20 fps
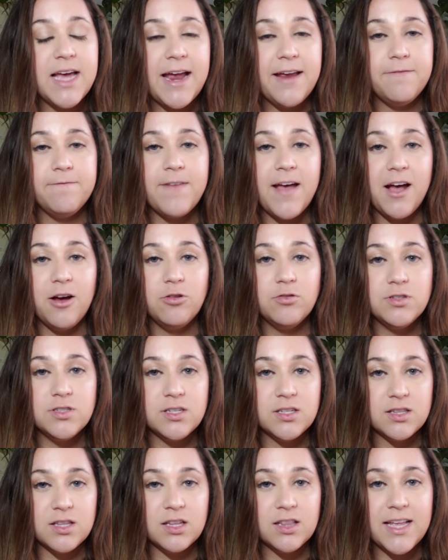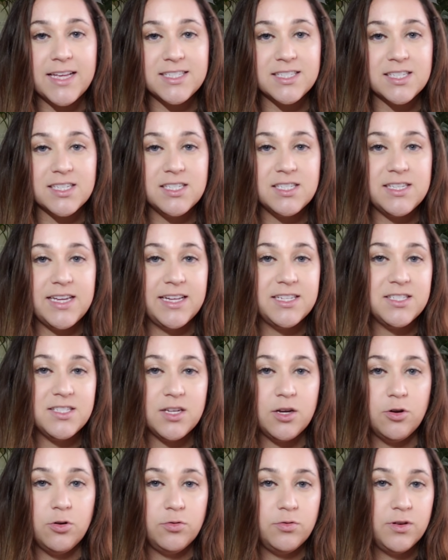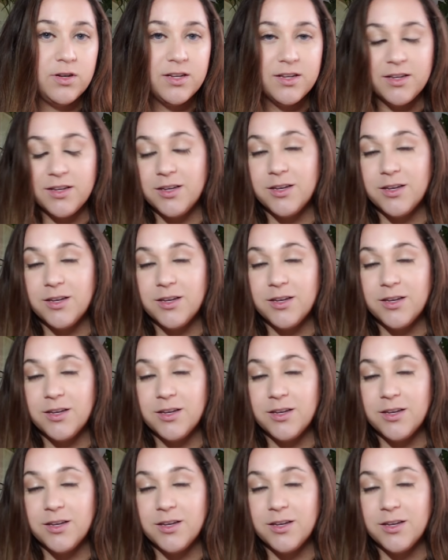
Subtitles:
I found the Leslie Sansone